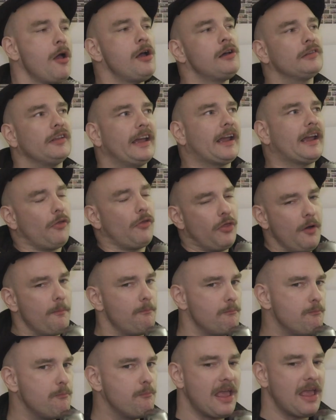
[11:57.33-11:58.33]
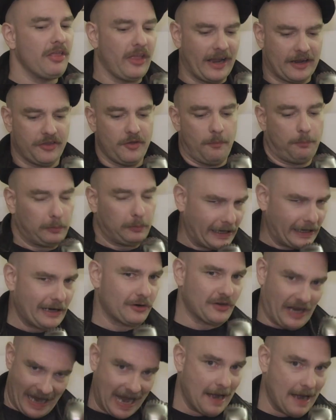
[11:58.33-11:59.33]
Like the like the player's
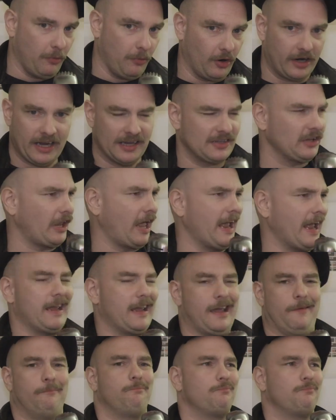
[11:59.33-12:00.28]
handbook is like